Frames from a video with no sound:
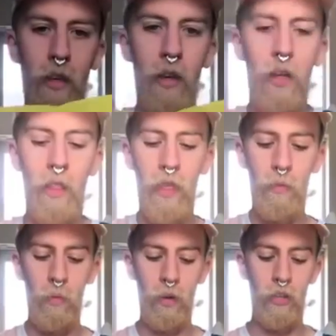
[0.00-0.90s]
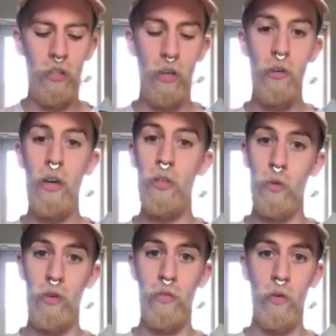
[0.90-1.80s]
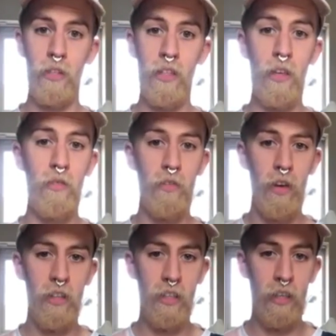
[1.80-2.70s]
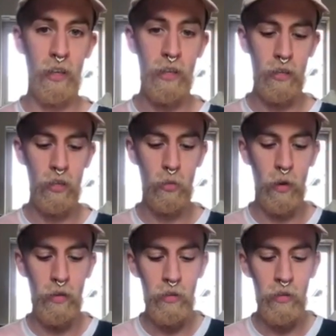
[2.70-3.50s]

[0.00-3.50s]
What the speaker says: Then what we're going to do is we're going to fold it vertically as well.